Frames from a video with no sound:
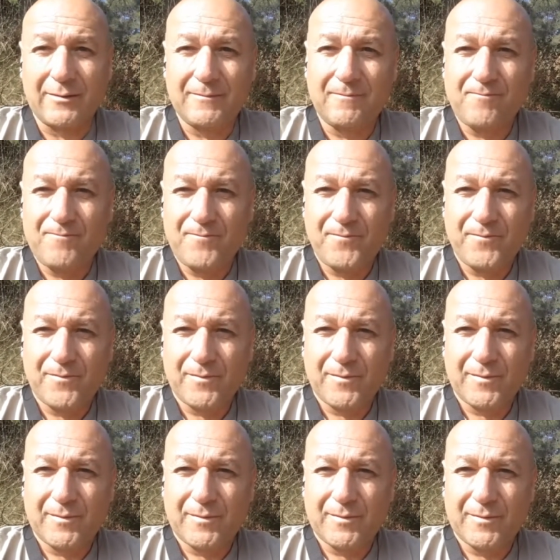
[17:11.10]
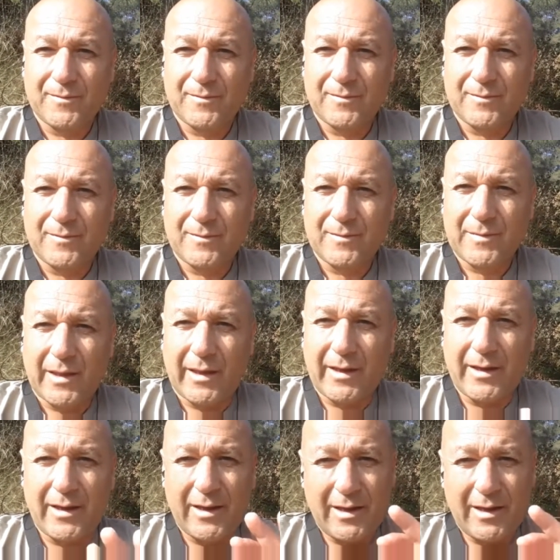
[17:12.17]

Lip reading: Please, let's start to value